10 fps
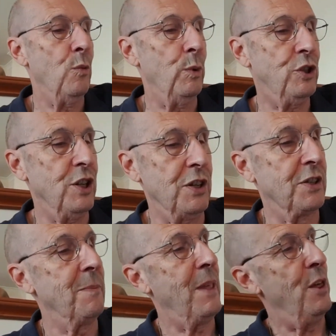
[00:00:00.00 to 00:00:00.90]
which
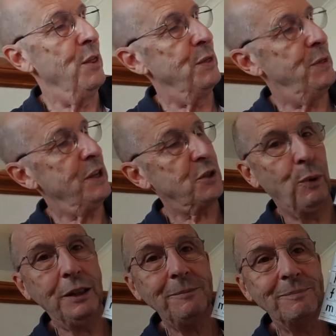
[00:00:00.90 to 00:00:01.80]
is this
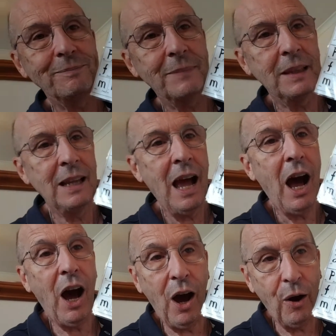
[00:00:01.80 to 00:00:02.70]
one,
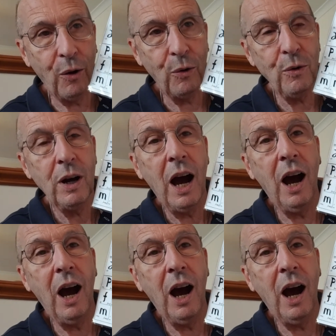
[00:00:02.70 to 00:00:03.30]
O,